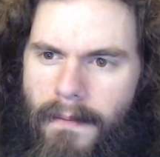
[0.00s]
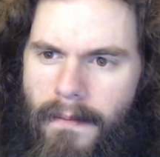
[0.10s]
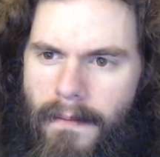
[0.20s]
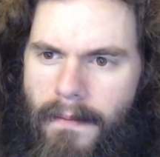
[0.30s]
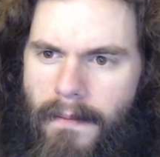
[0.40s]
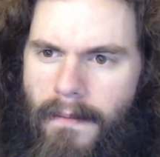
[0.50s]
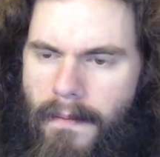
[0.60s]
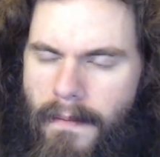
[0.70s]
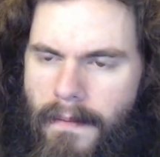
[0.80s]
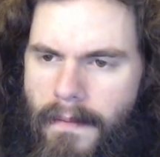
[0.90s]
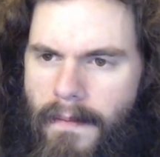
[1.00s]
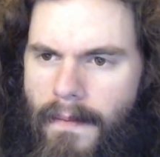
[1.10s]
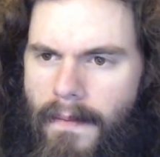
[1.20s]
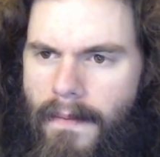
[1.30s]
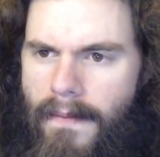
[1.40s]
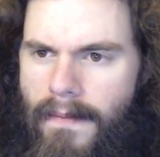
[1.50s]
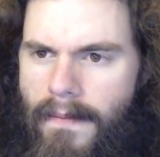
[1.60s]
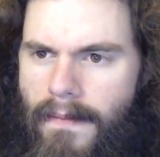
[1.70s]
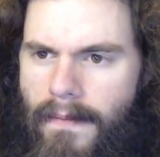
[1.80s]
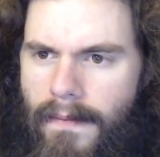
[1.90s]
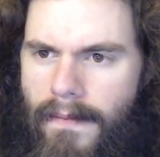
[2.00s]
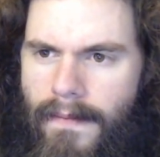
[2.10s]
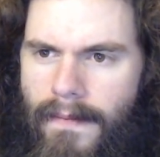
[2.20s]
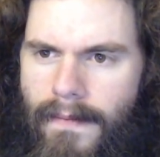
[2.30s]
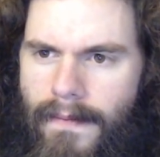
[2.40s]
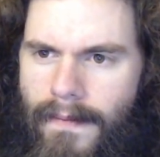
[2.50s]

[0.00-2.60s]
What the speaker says: Nobody speaks.